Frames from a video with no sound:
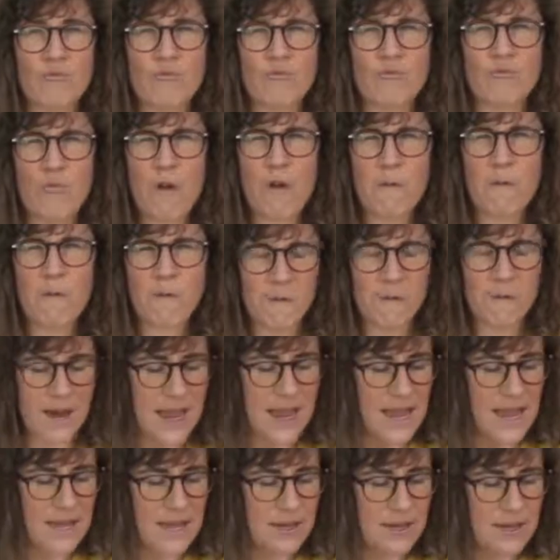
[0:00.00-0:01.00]

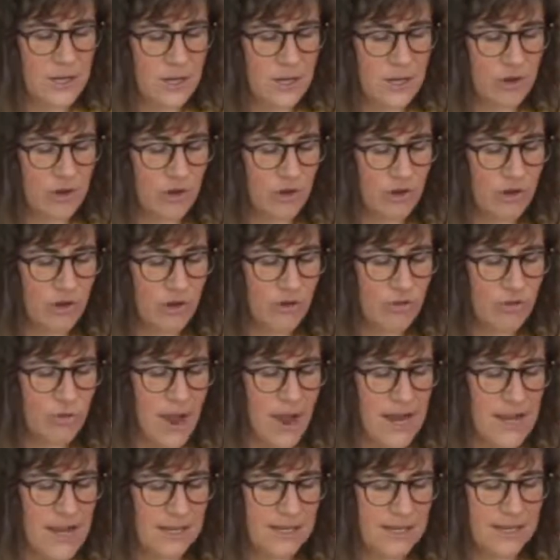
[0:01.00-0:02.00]
roughly
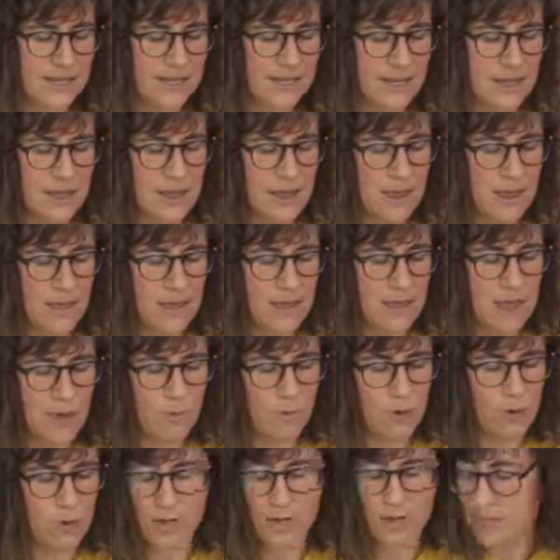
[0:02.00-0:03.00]
straight,
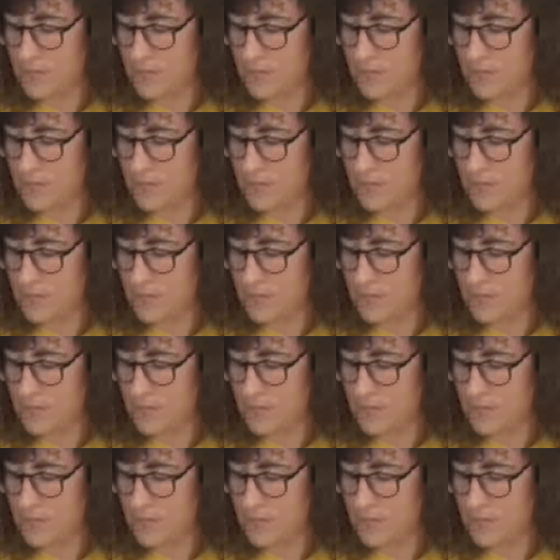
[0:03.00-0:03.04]
that works